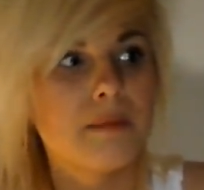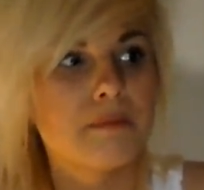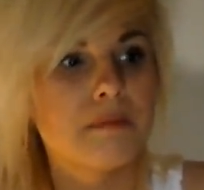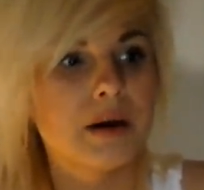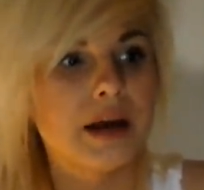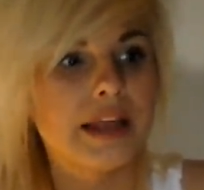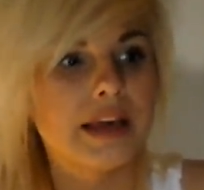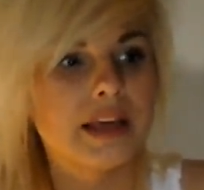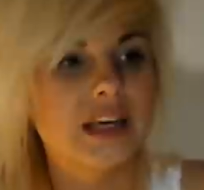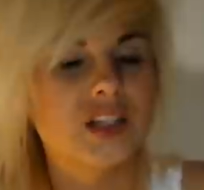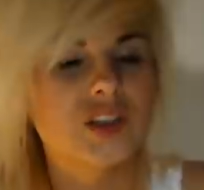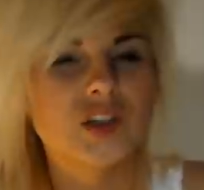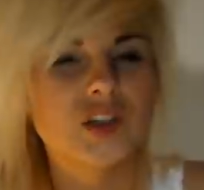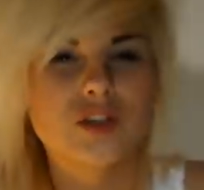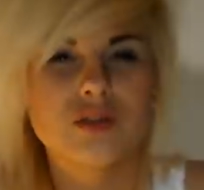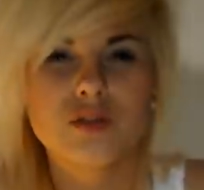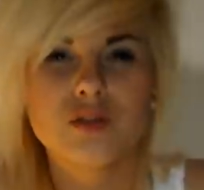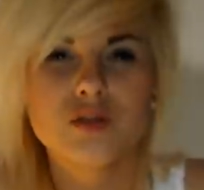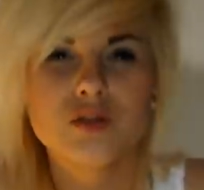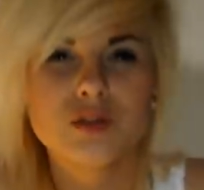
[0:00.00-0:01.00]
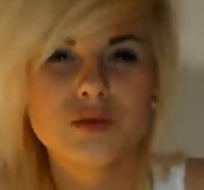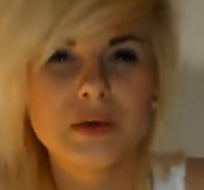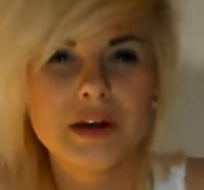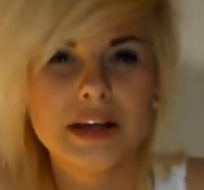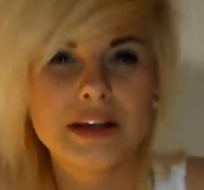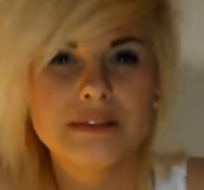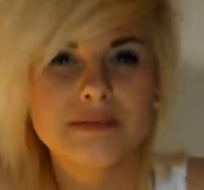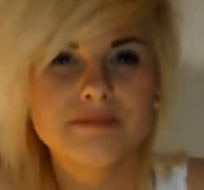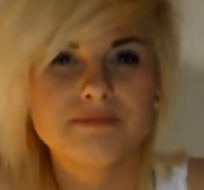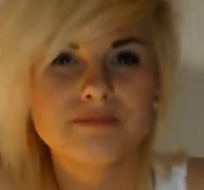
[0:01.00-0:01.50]
But it's just too
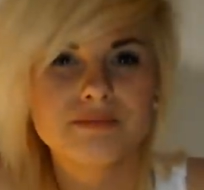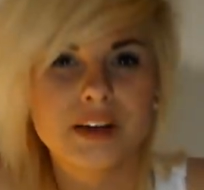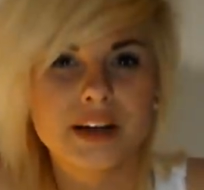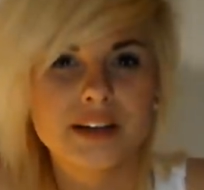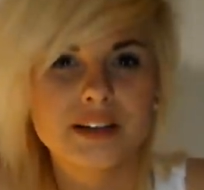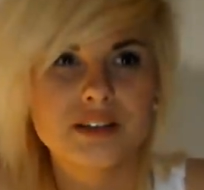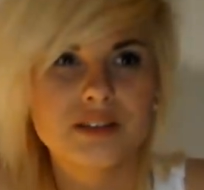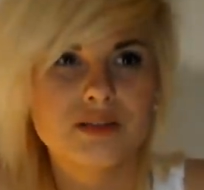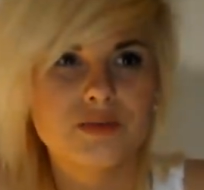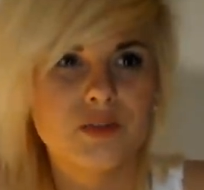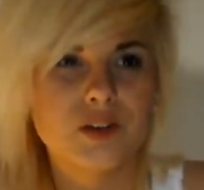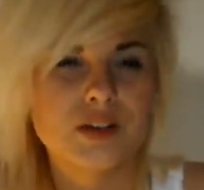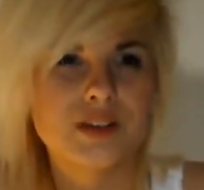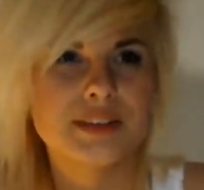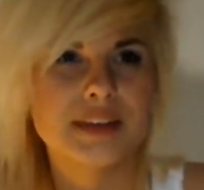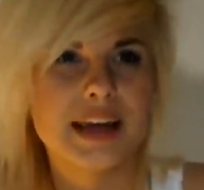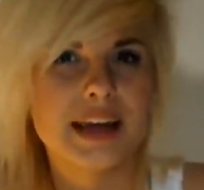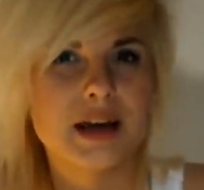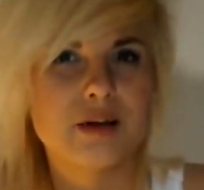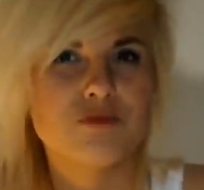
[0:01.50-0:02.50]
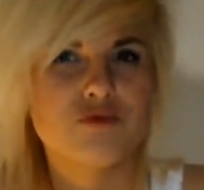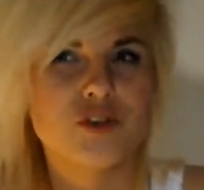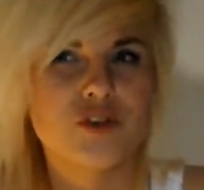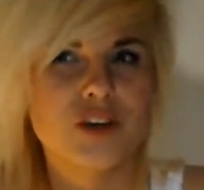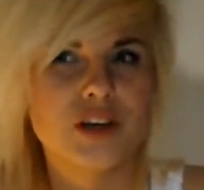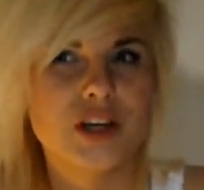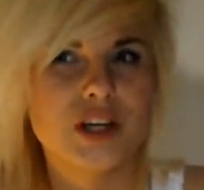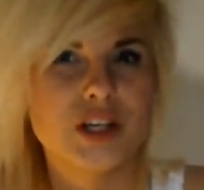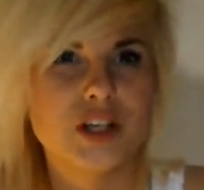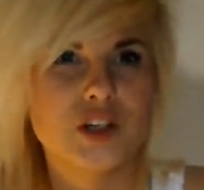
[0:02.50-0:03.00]
sweet. It just feels like I'm
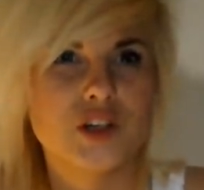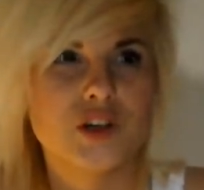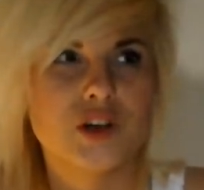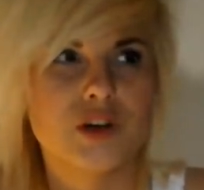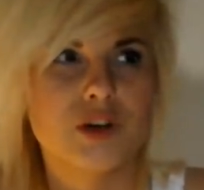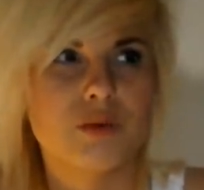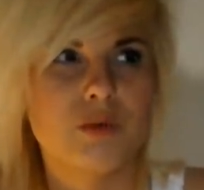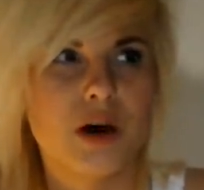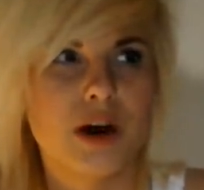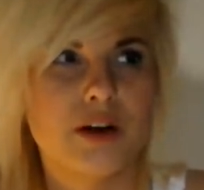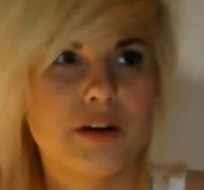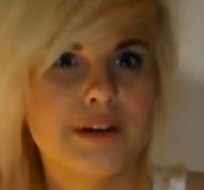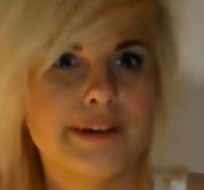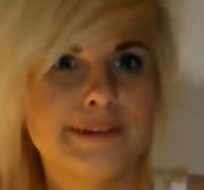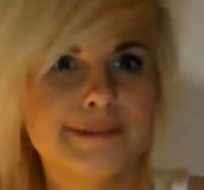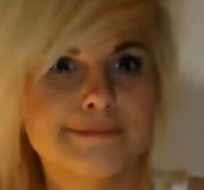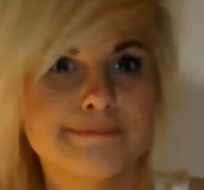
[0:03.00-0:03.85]
drinking sugar water.